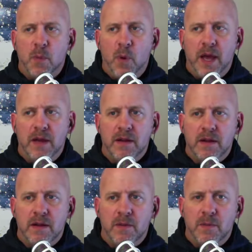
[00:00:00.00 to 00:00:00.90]

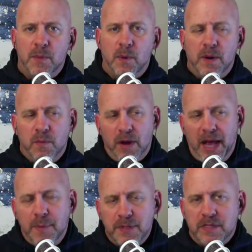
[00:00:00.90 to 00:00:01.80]
But what
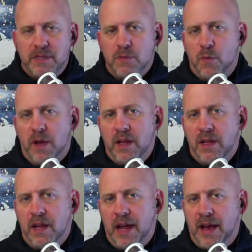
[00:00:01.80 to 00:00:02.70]
happens
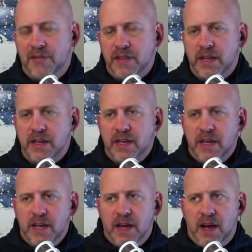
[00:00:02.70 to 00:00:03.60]
when an athlete
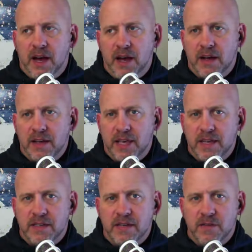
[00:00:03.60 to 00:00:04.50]

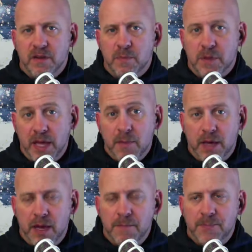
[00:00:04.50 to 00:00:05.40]
gets into the blame
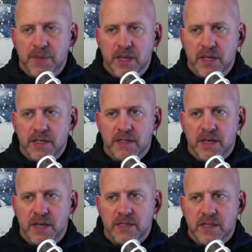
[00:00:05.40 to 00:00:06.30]
game is
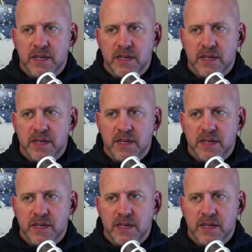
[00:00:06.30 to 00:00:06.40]
that